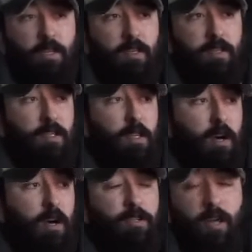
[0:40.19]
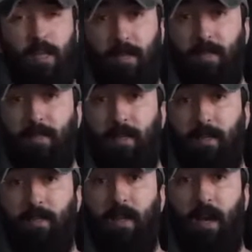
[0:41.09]
This is large and this
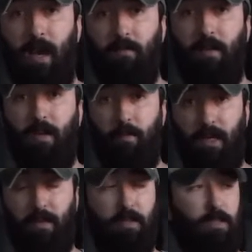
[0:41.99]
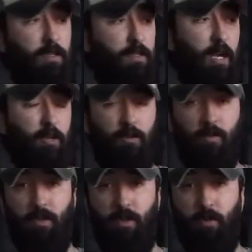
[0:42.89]
is a heavy beast. This statue
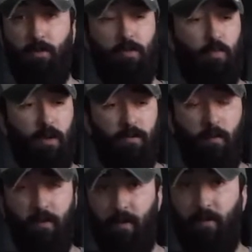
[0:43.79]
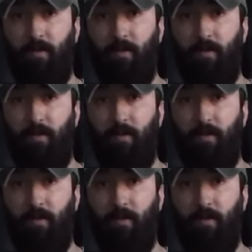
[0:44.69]
is huge, it's one of my favourite